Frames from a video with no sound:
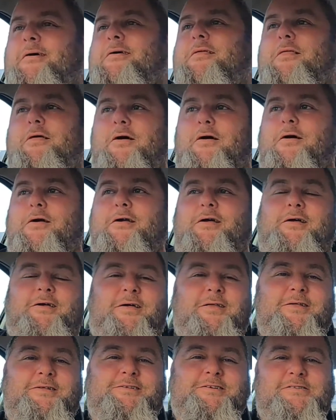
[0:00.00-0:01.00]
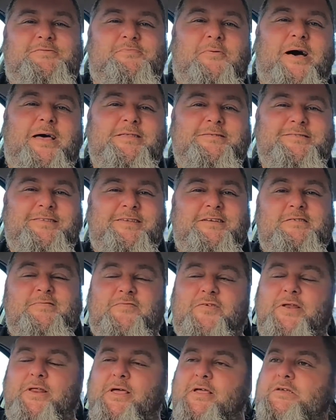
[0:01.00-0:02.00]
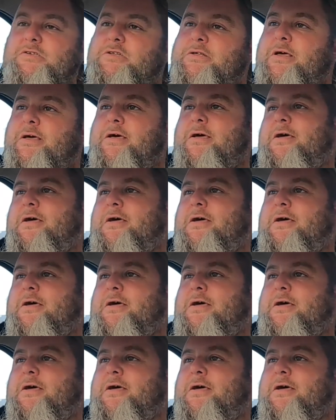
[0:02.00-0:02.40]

like, and just wait till he's finished.